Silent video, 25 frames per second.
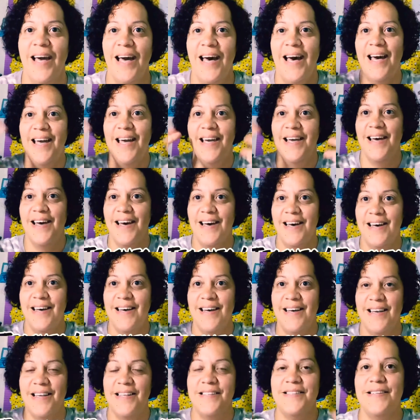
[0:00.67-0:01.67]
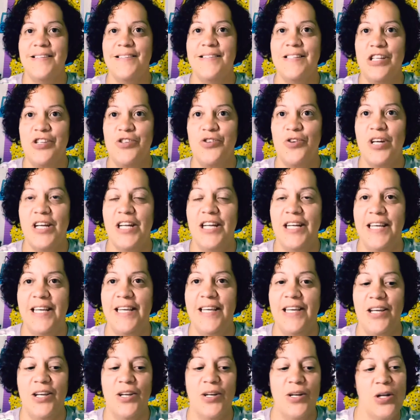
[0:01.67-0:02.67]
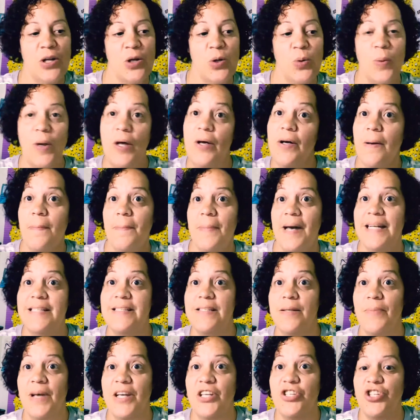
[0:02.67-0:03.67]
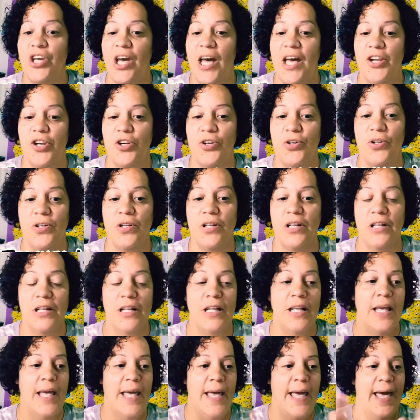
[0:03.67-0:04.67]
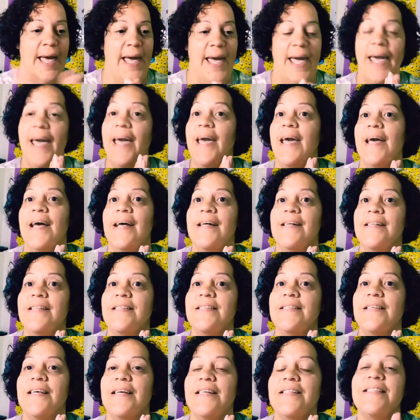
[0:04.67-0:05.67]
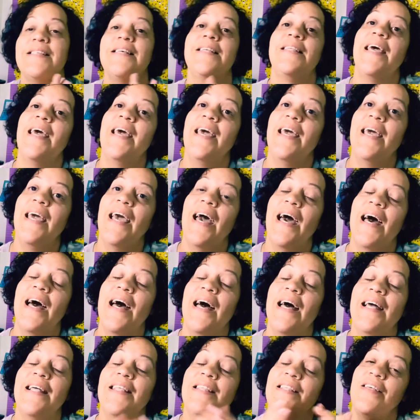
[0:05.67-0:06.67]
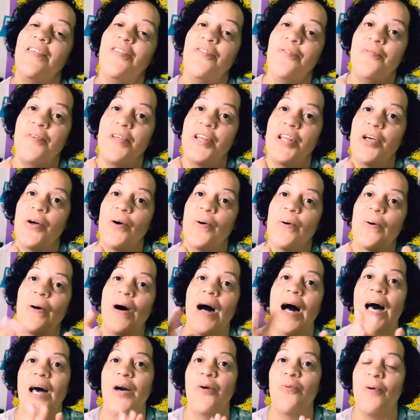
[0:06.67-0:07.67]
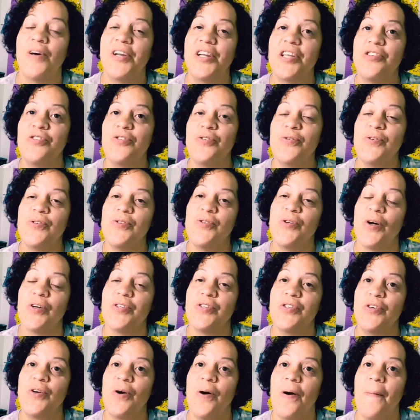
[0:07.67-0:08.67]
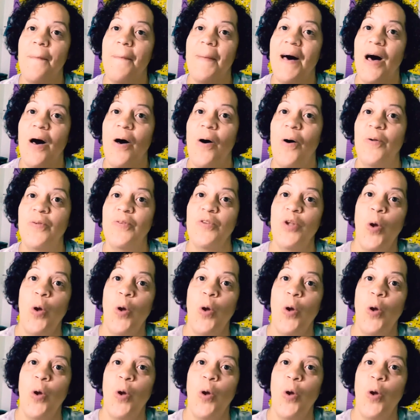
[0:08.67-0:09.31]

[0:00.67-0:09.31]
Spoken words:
Hi guys, it's Teacher Lily here. Welcome back to my channel. And today in this video, I wanted to talk to you about